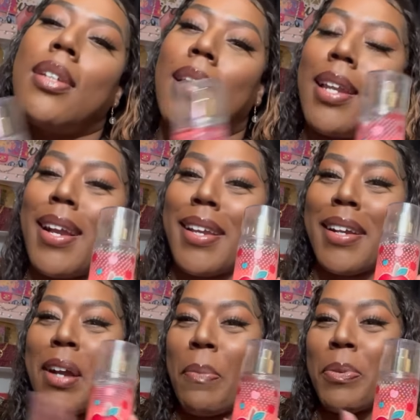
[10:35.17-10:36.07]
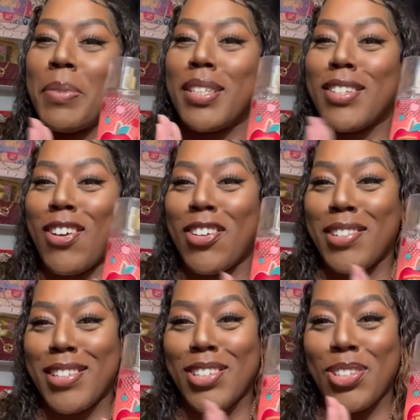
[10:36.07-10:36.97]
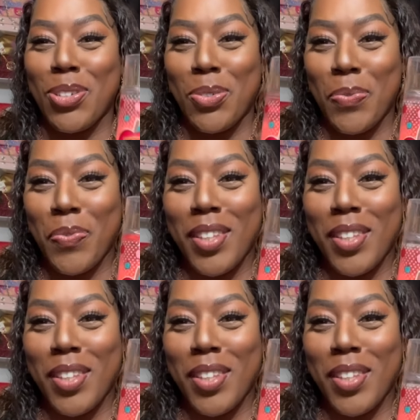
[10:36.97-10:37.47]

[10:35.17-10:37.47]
And I get compliments on this too.